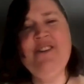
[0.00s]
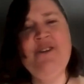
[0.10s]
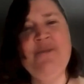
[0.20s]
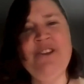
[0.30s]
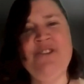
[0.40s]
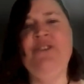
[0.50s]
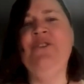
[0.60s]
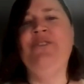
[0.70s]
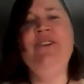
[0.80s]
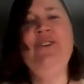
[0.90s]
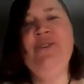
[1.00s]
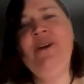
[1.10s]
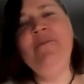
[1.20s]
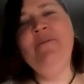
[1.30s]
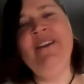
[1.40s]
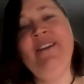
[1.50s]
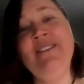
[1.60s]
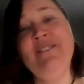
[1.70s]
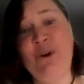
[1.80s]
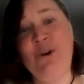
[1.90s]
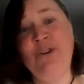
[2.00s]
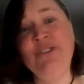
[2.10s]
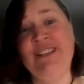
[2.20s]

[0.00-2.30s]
getting to know my truth. Who am I as a